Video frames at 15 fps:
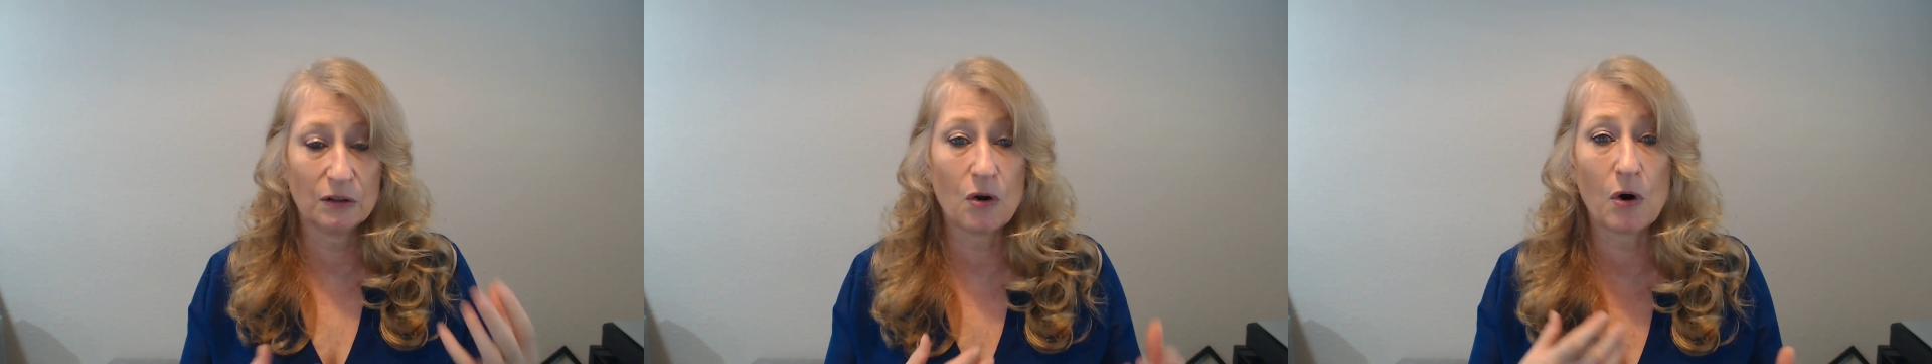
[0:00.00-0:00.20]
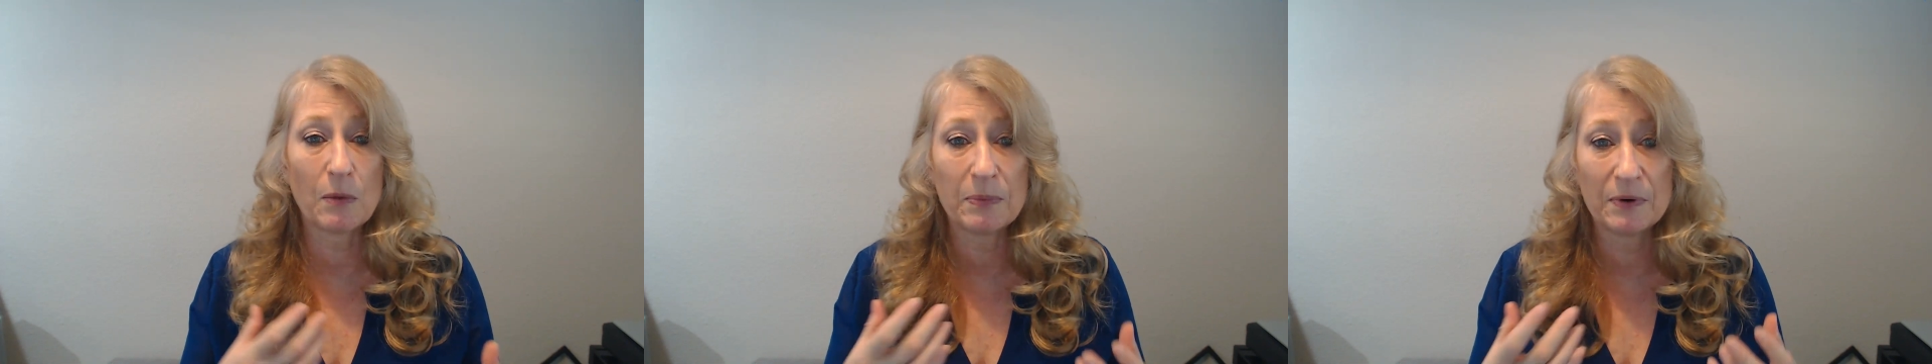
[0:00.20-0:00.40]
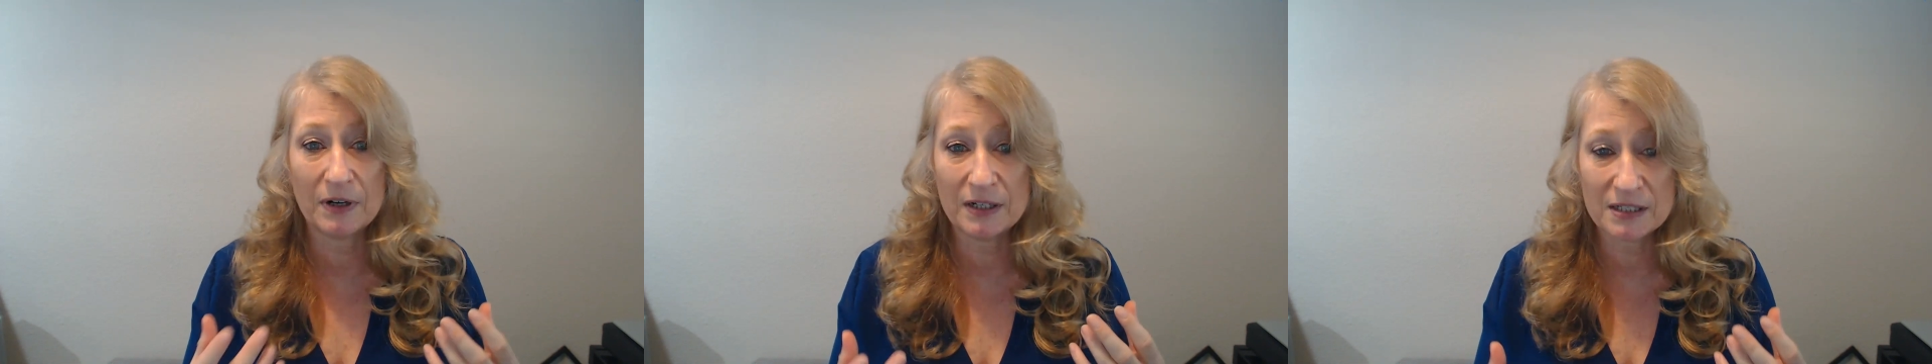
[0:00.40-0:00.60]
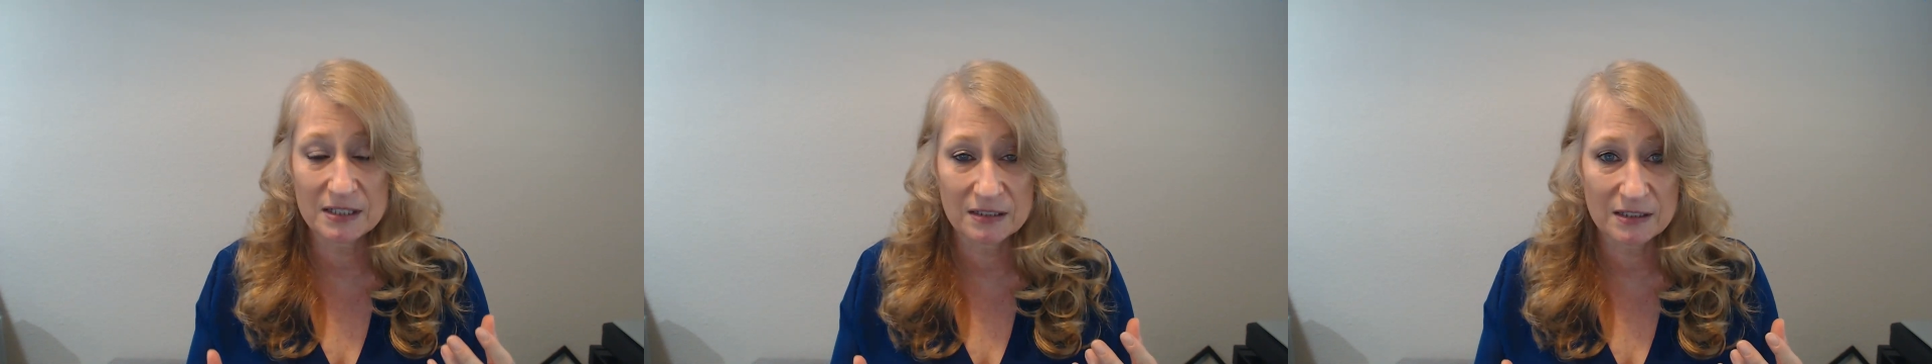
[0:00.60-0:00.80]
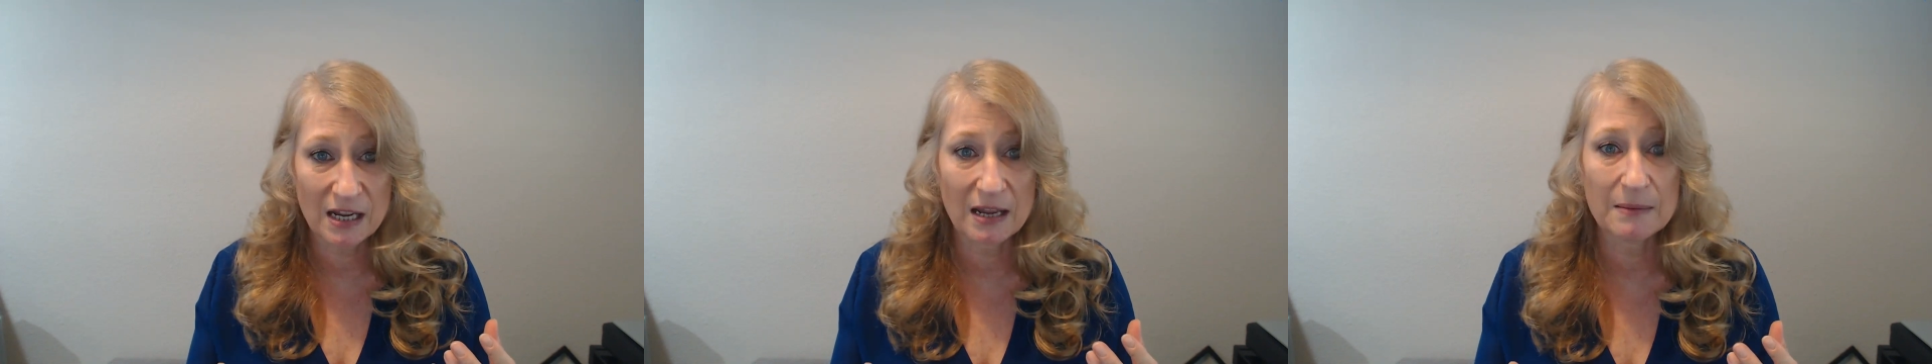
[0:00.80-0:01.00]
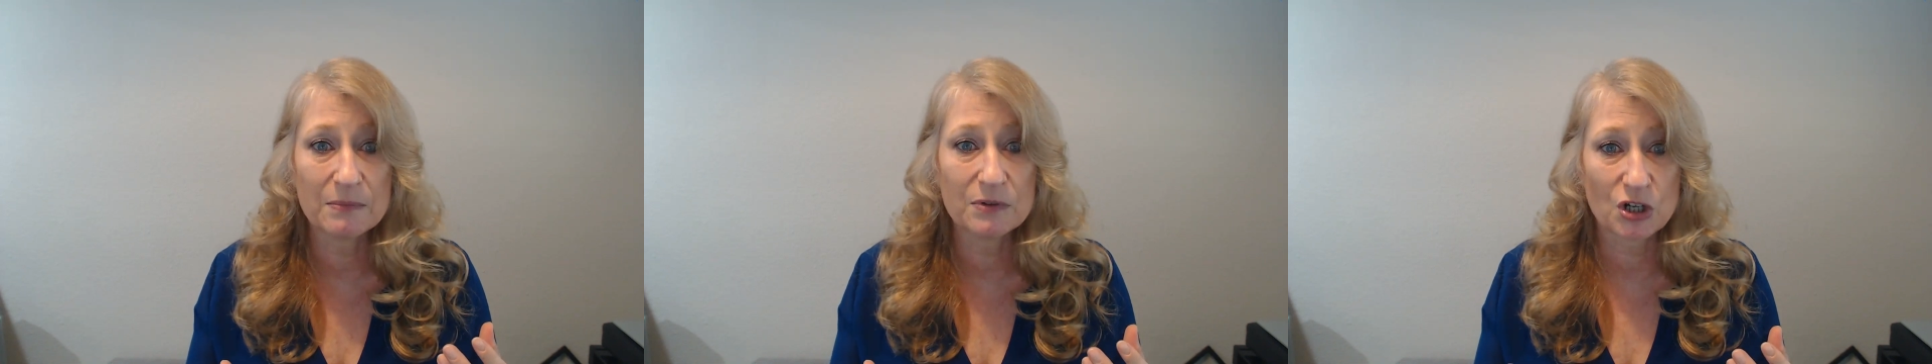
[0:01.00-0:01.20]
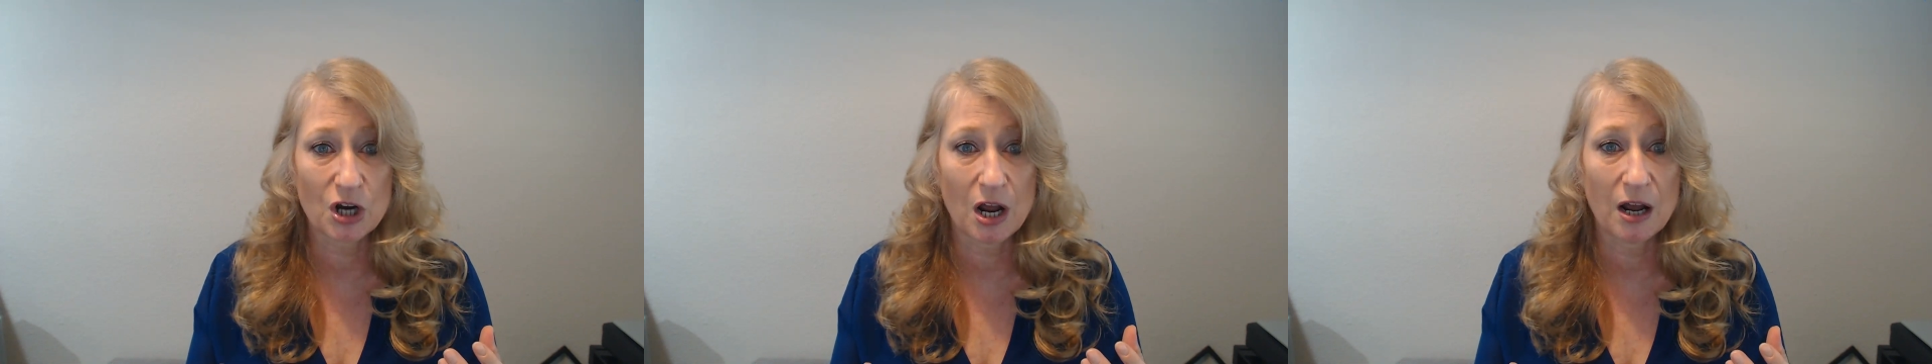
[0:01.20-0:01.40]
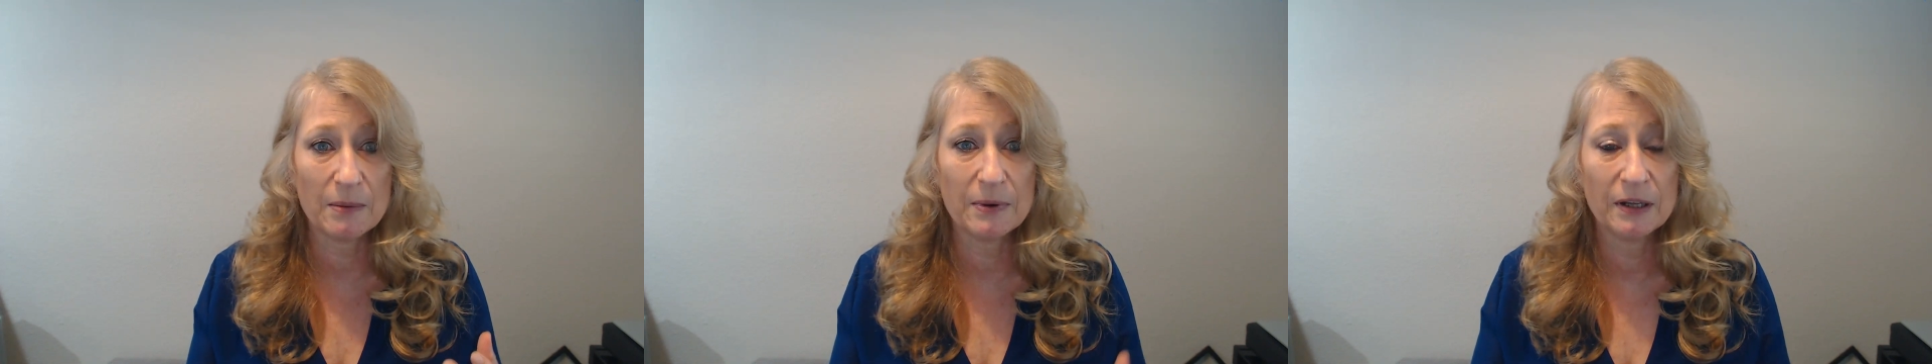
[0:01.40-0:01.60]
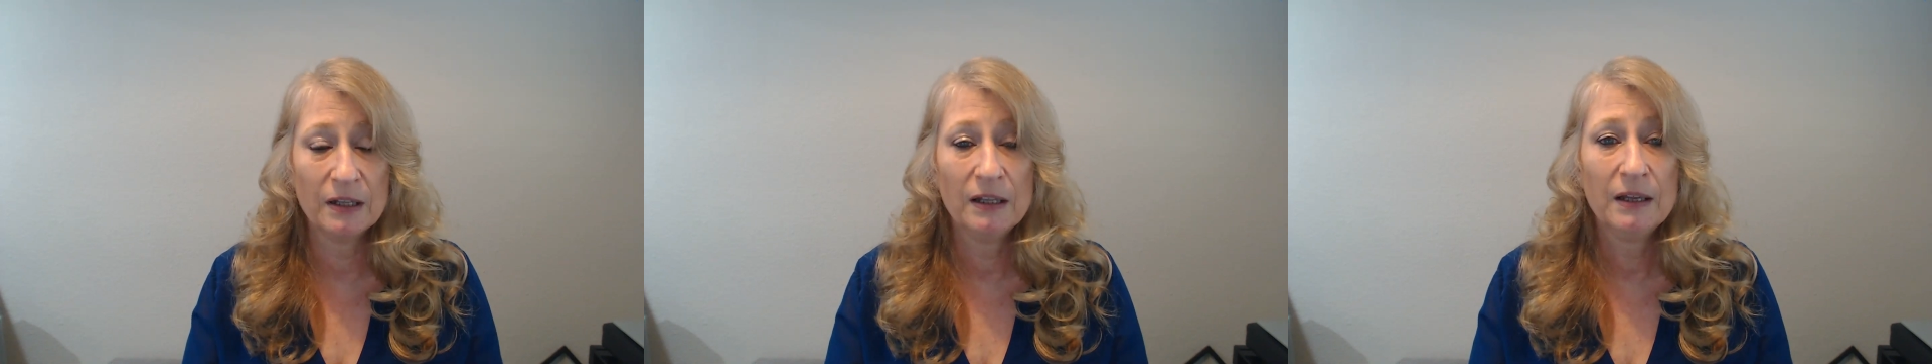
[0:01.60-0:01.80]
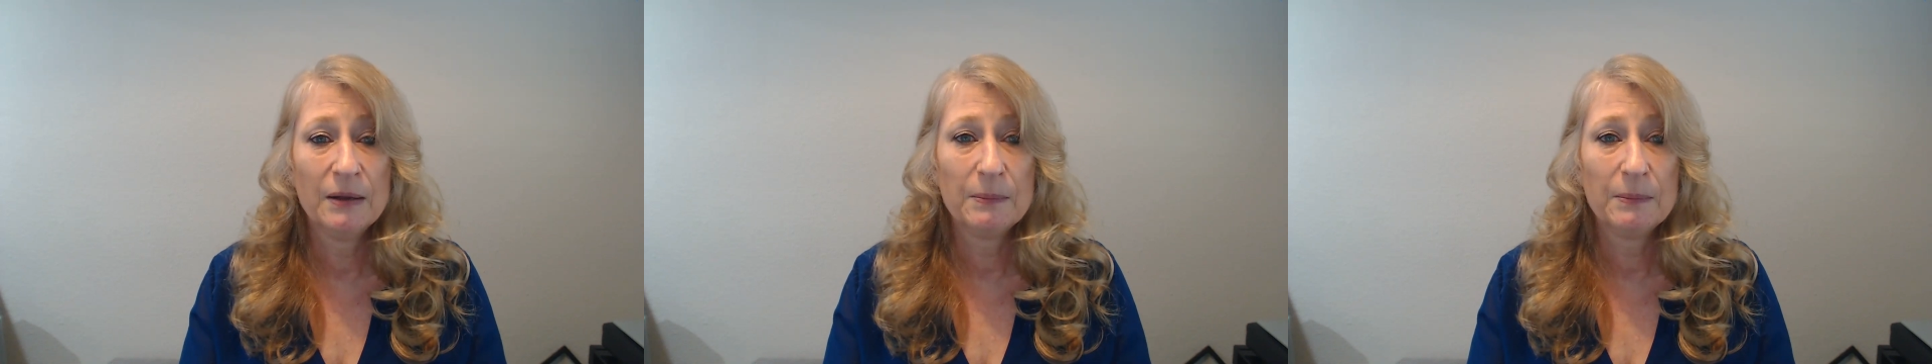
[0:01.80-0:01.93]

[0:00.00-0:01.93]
corporate type job